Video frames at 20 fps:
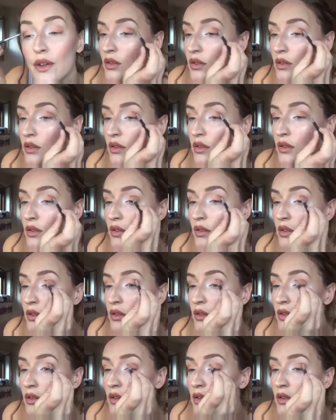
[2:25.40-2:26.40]

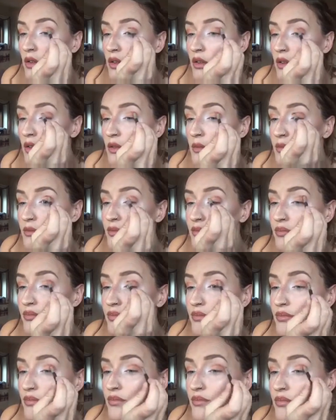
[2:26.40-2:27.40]

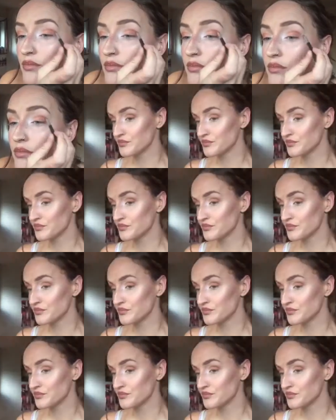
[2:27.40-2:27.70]
No one is speaking in this clip.